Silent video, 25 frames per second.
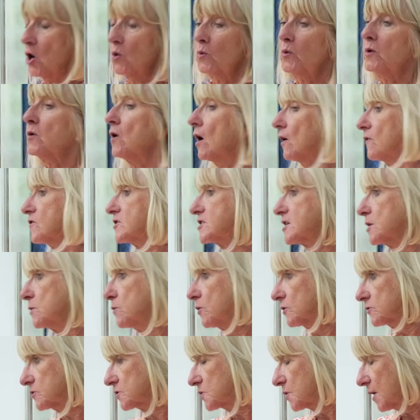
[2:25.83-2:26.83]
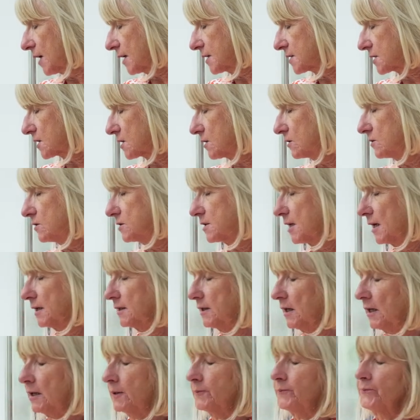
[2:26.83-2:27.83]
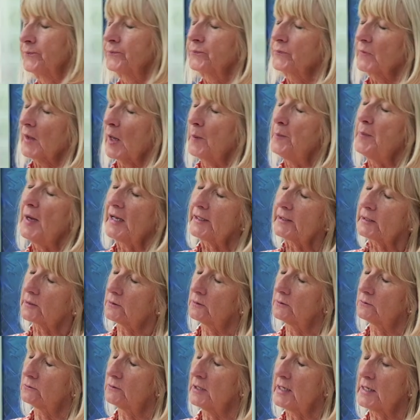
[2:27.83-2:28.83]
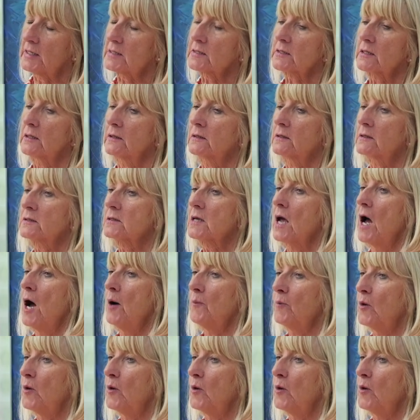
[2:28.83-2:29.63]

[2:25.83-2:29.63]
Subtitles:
We obviously want to exclude any medical reasons,